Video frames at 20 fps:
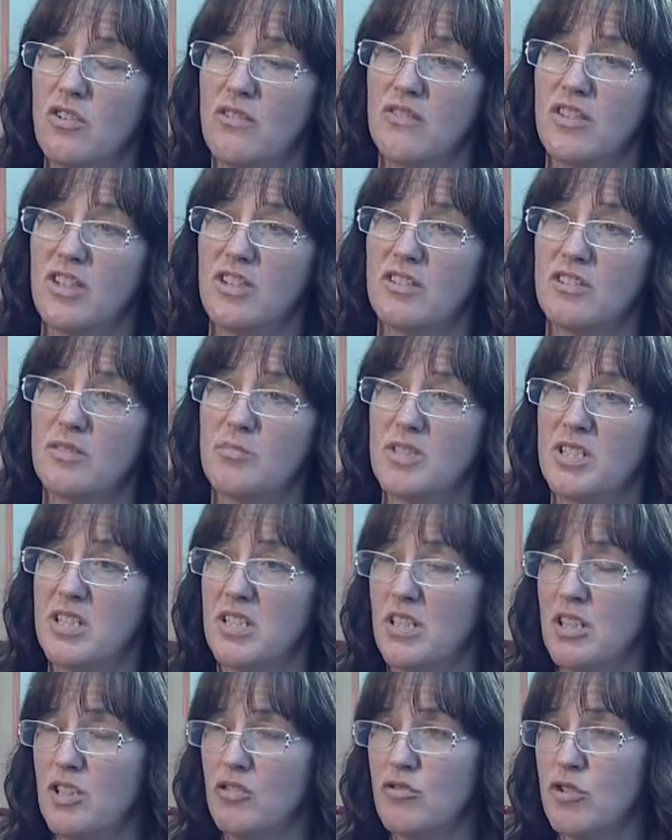if there's
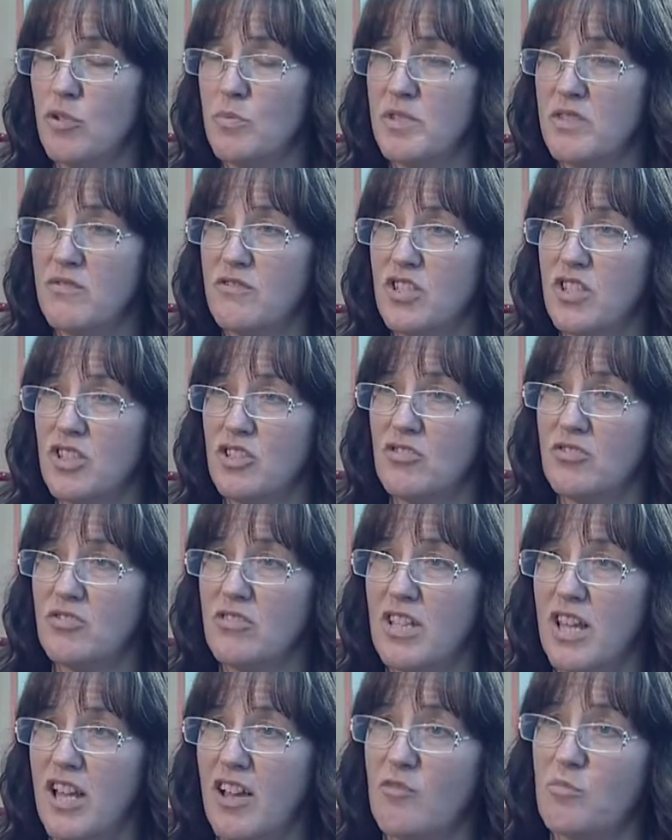particular groups of children
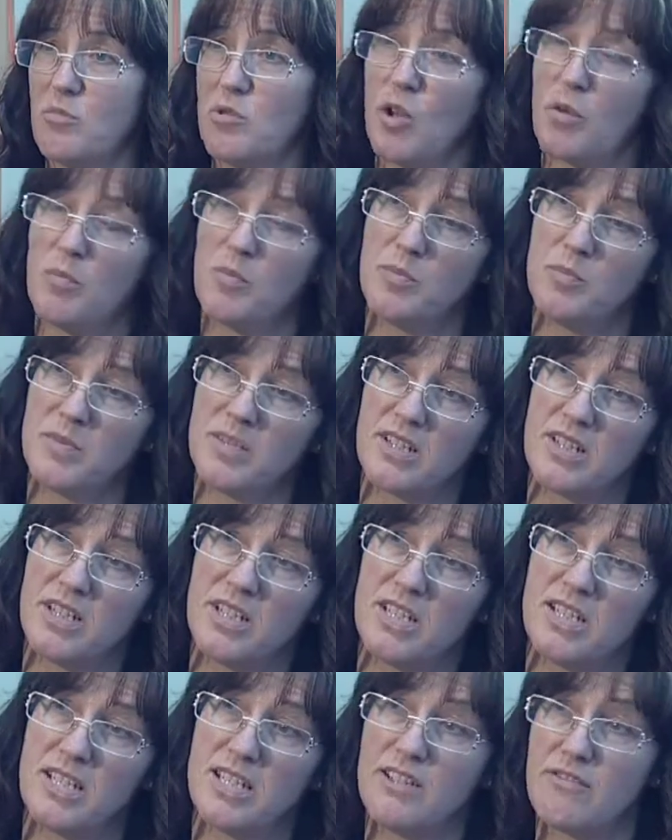that have problems that
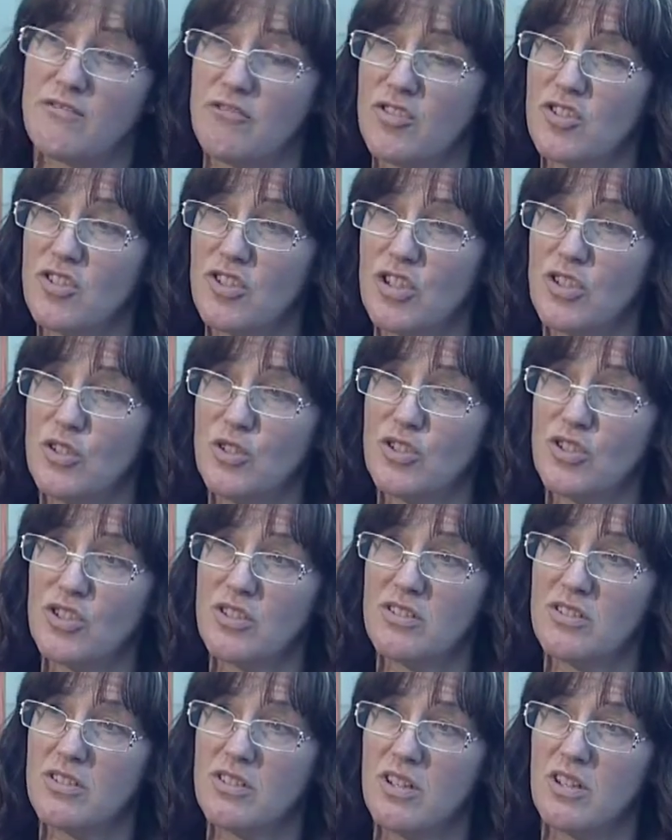need different
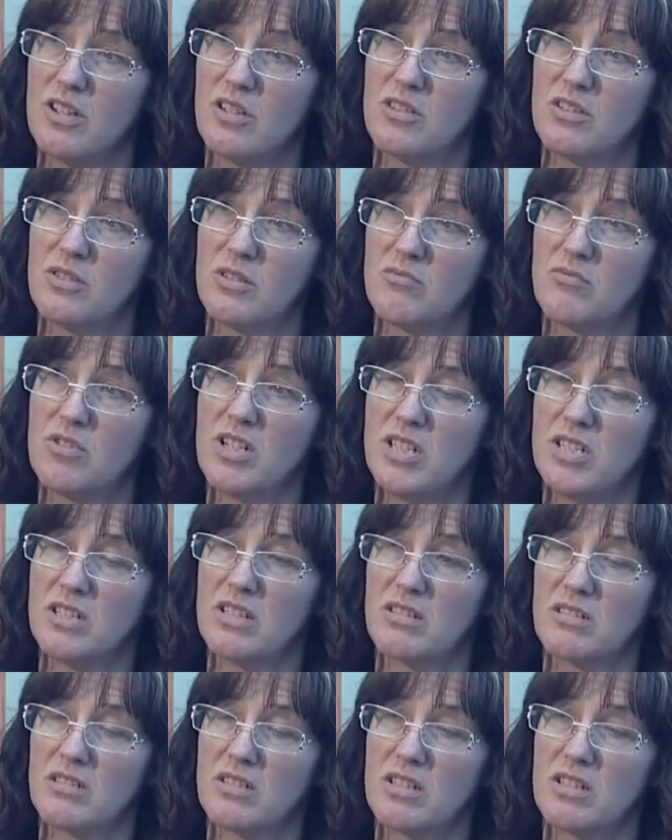solutions. So it really does